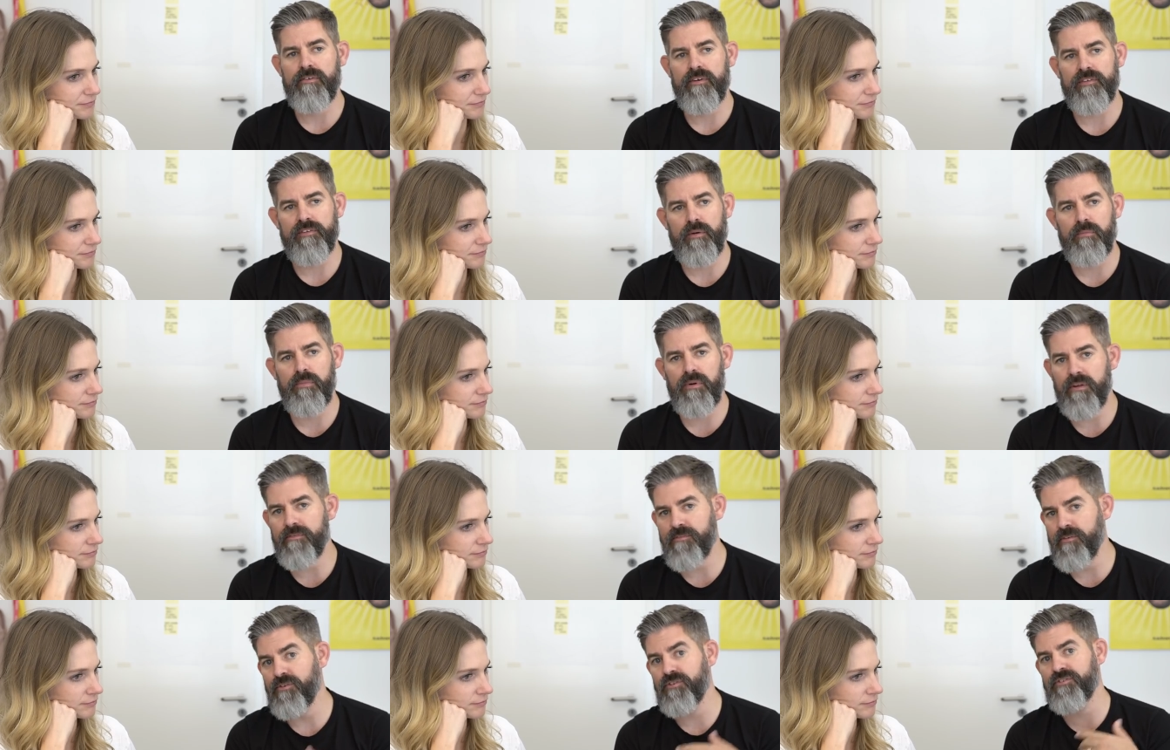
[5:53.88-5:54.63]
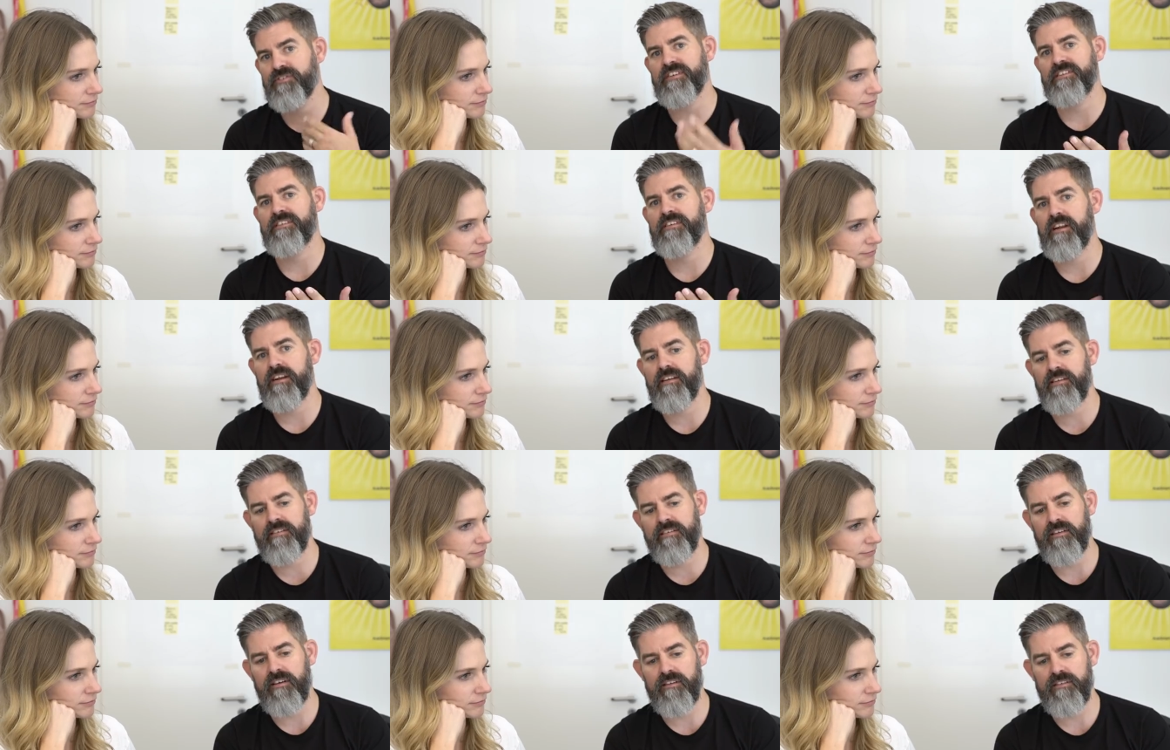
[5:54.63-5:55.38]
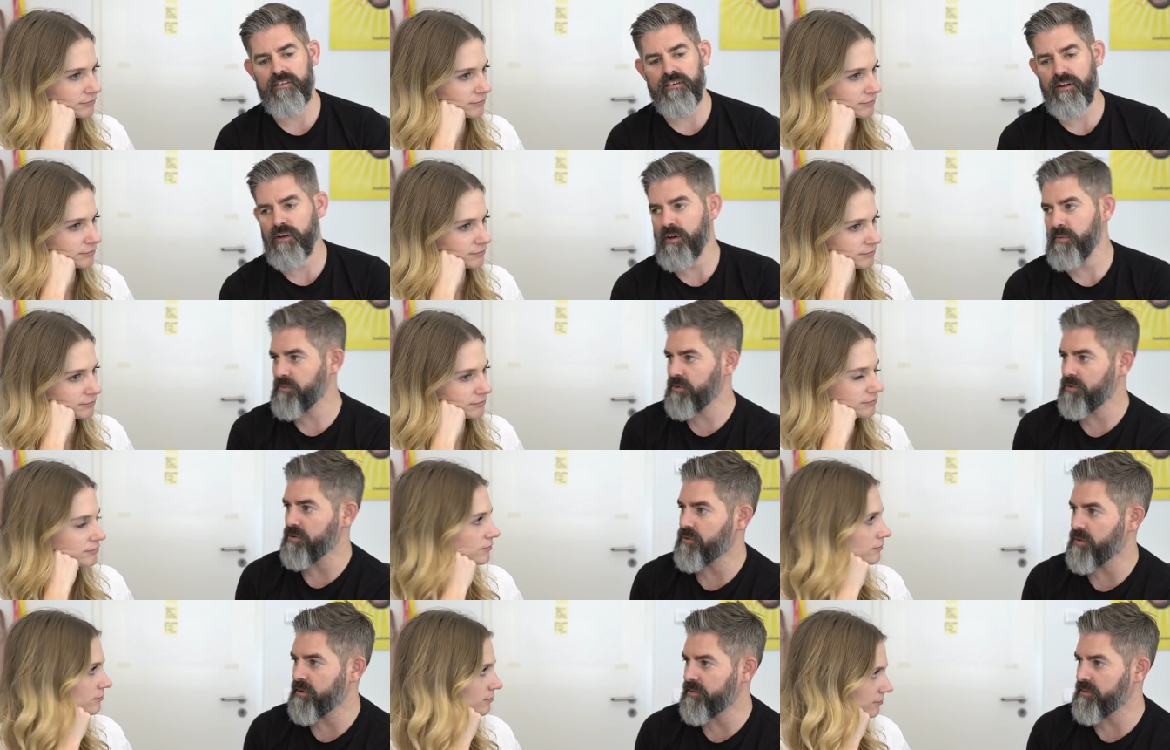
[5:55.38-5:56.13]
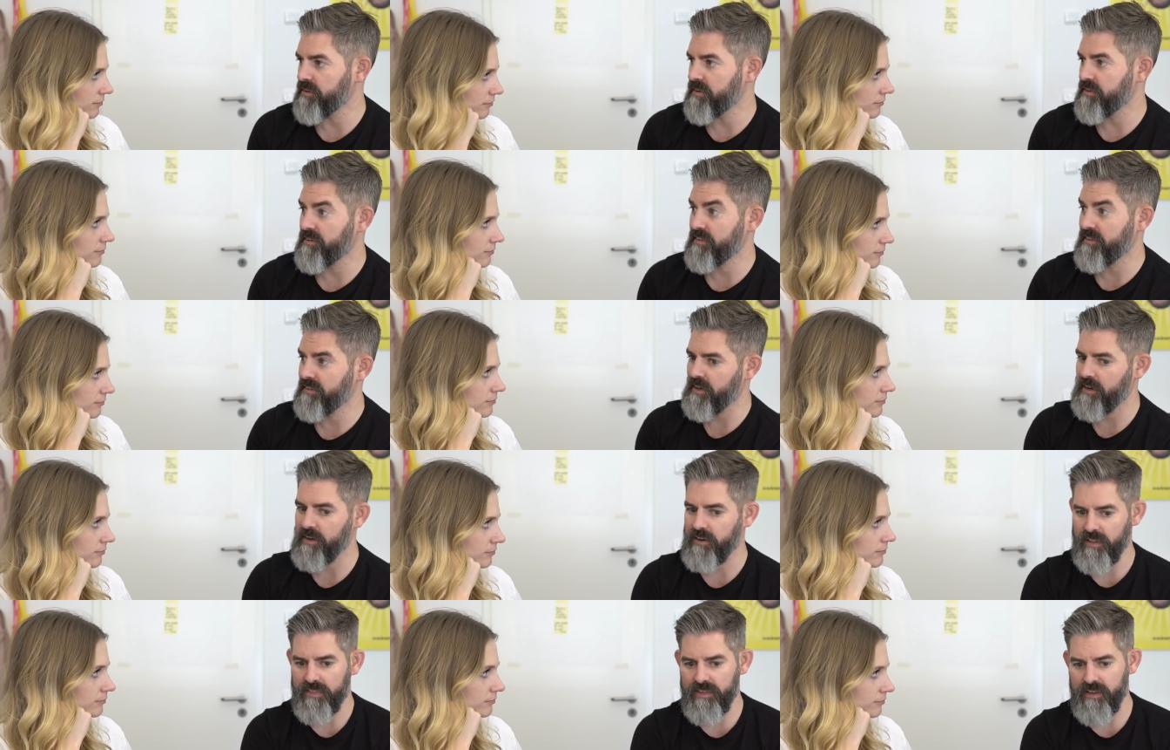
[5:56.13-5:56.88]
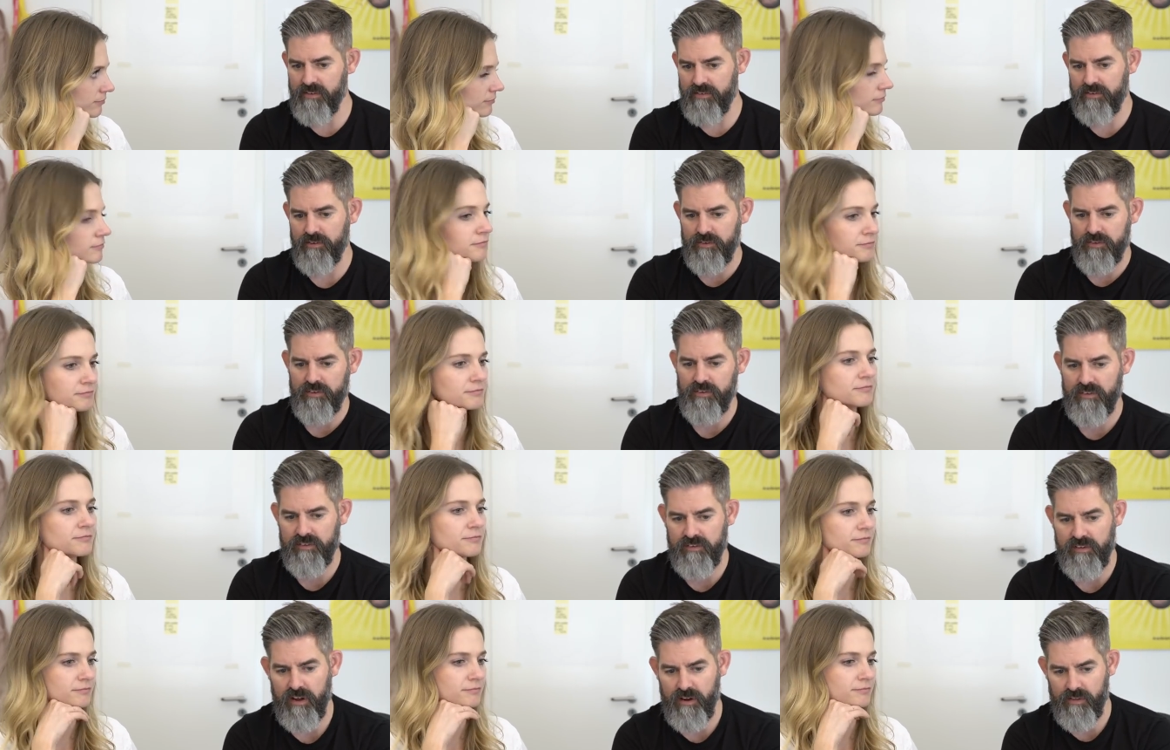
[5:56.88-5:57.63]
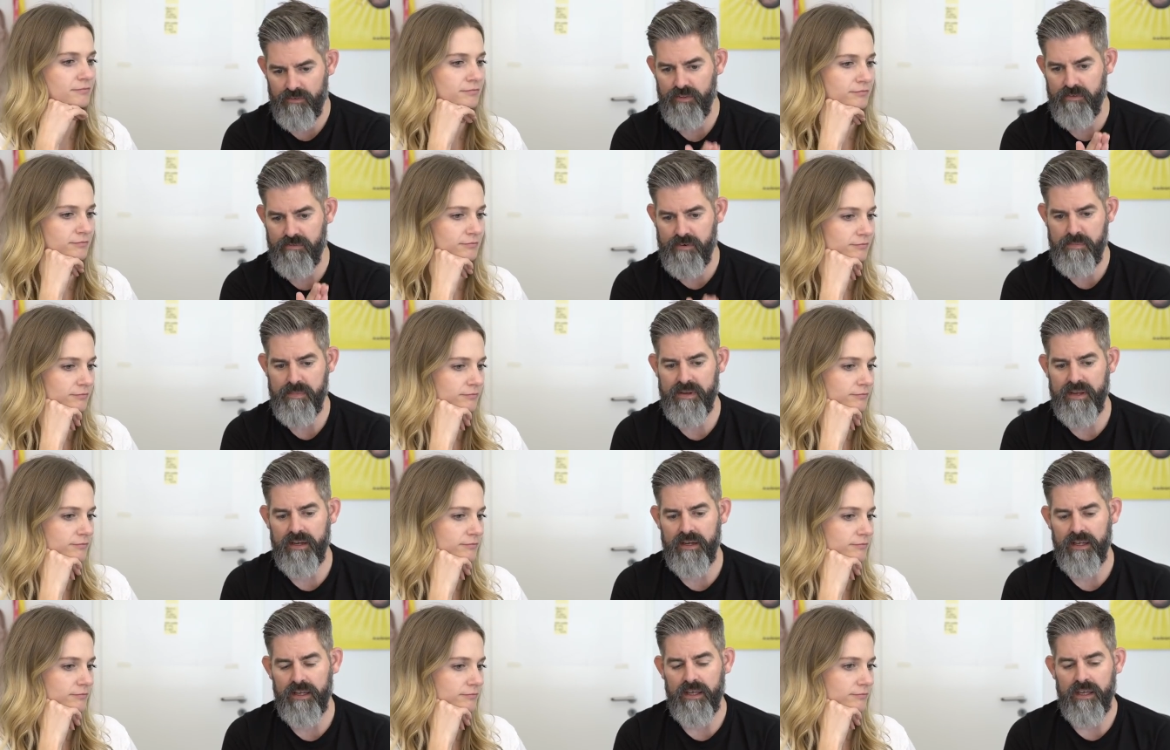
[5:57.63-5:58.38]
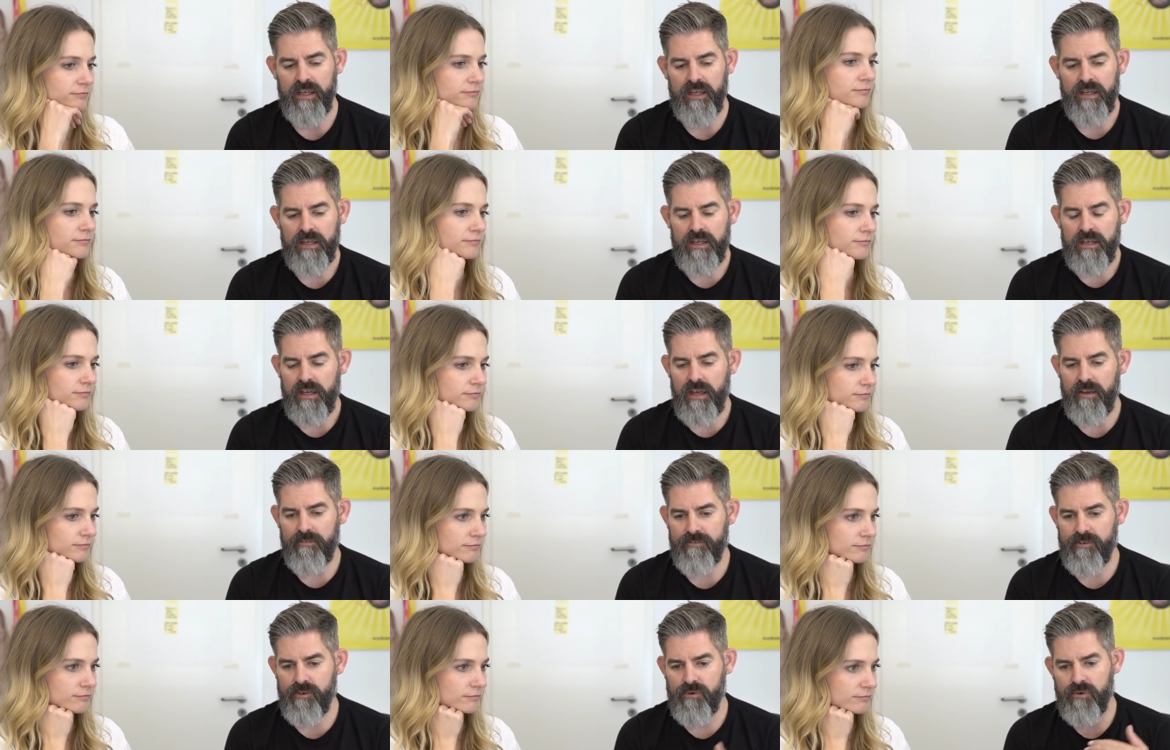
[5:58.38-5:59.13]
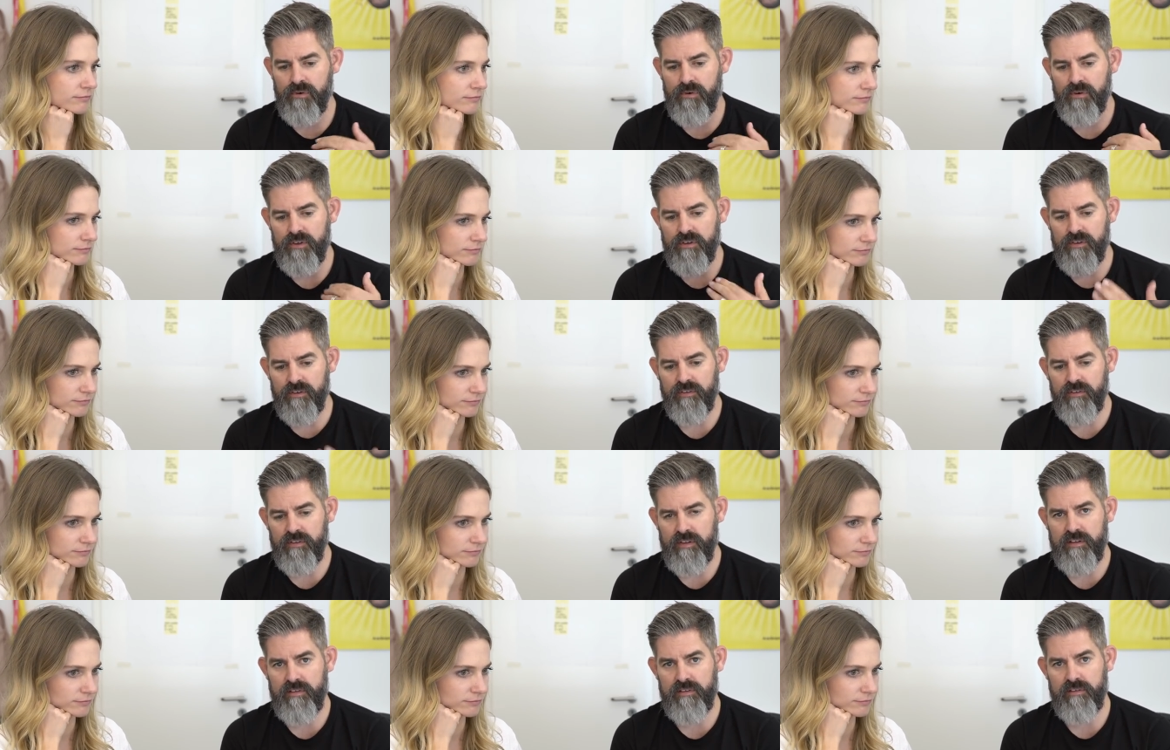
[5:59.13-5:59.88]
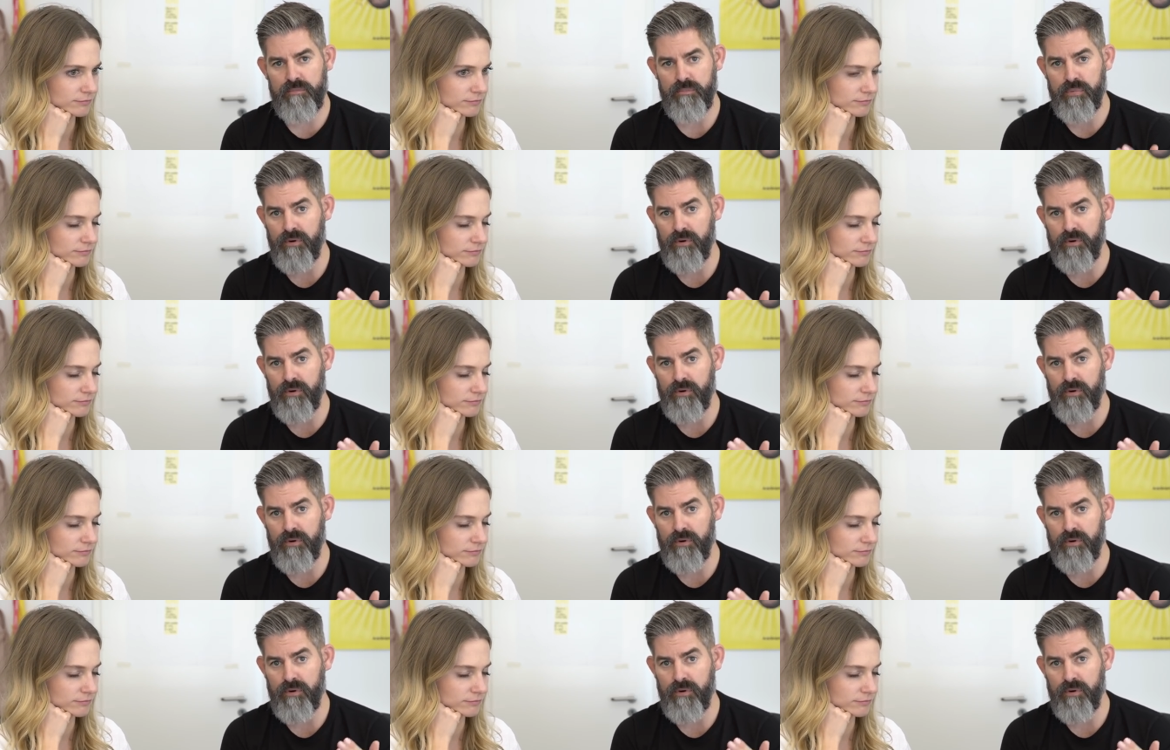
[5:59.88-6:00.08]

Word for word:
Speaker 1: for example, if you're just getting started, I'll come to your question in just a second. I think it's good mm-hmm. just to start at the very beginning. Mm-hmm. If you're using this